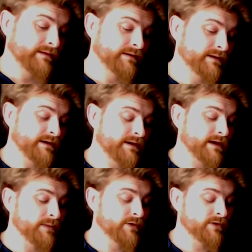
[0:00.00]
Okay,
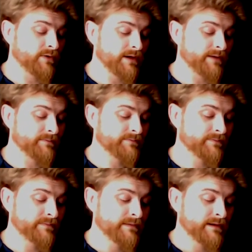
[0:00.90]
and we'll call him
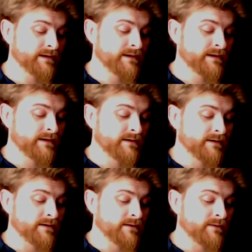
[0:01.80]

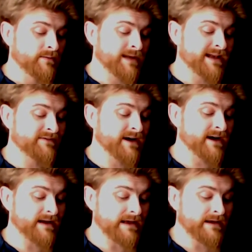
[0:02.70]

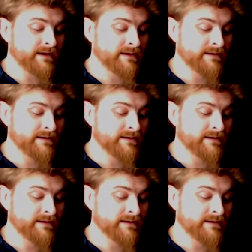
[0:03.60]
Walvari.